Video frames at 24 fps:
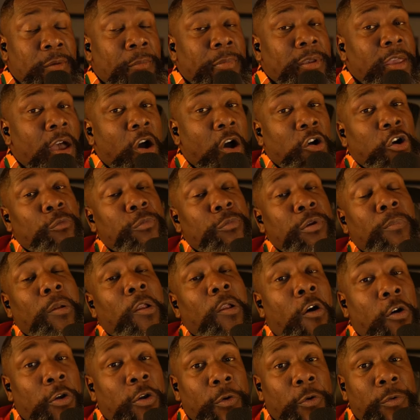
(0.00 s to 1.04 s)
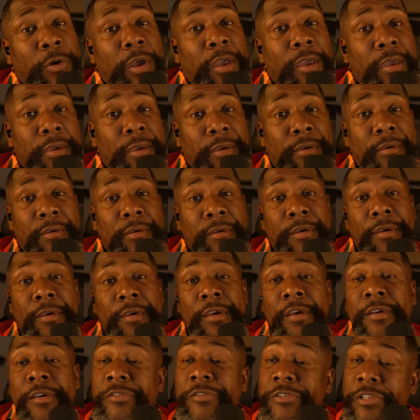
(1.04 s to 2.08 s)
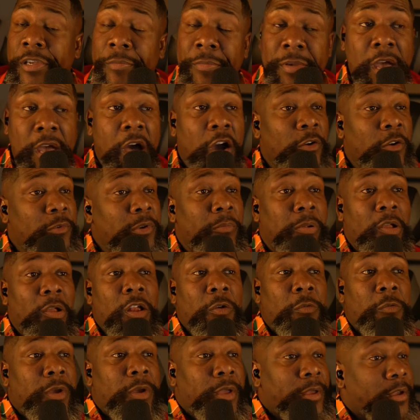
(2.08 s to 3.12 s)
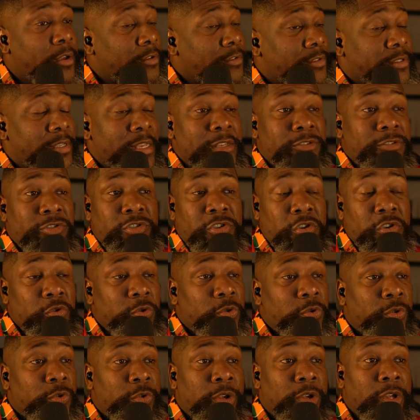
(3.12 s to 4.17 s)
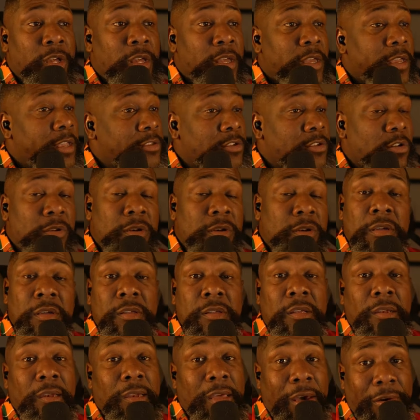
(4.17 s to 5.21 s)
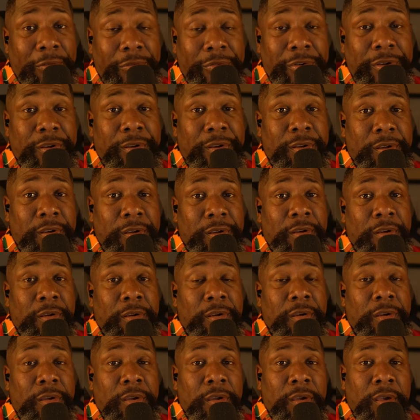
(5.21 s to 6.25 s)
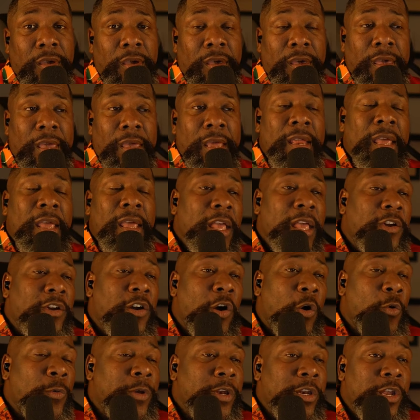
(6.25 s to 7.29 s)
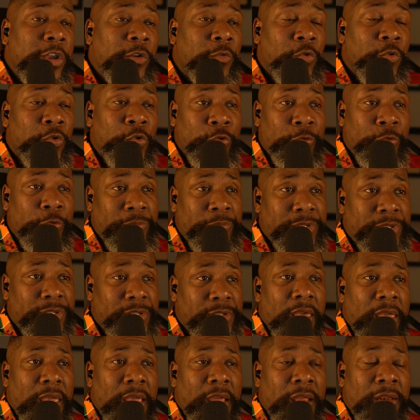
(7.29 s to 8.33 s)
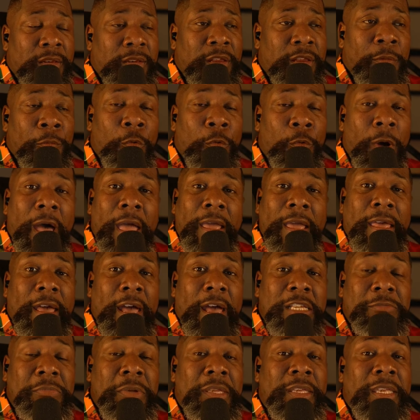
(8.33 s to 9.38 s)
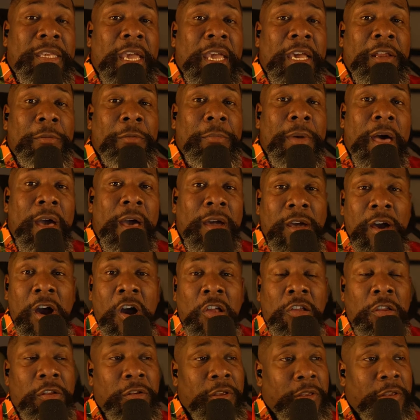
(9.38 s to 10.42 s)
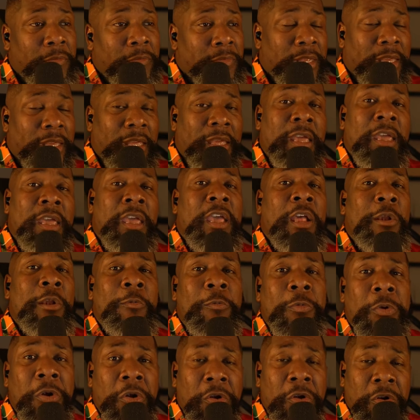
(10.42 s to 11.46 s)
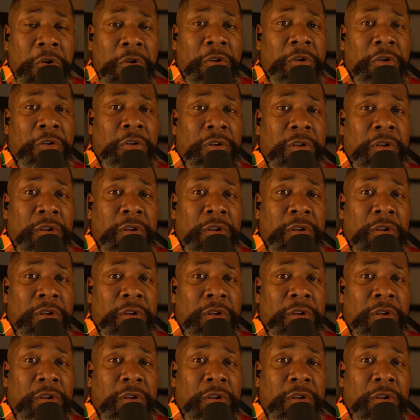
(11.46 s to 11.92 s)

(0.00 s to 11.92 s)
of y'all going to be blown away. Some of y'all going to be blown away because this dude is on another level. And he go in these rooms and them white guys be kicking him out, calling him the N-word.